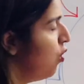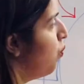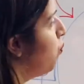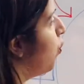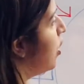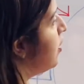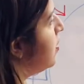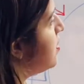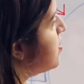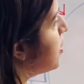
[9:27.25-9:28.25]

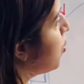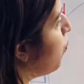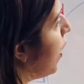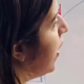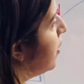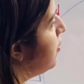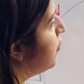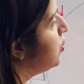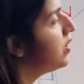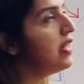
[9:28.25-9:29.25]
water is required
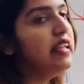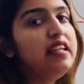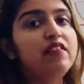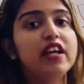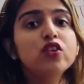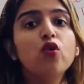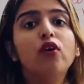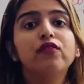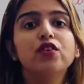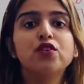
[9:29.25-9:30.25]
for the cleavage
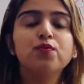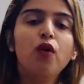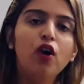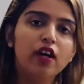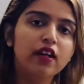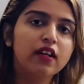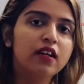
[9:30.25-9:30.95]
of this bond.